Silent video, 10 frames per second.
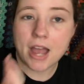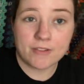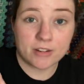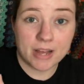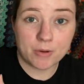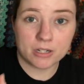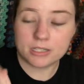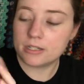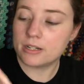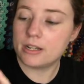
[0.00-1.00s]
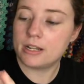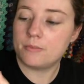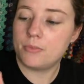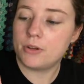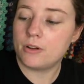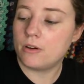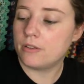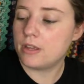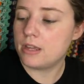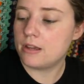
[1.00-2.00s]
after that part's done and put
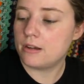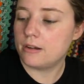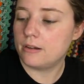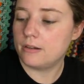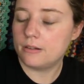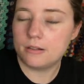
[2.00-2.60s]
on the uh,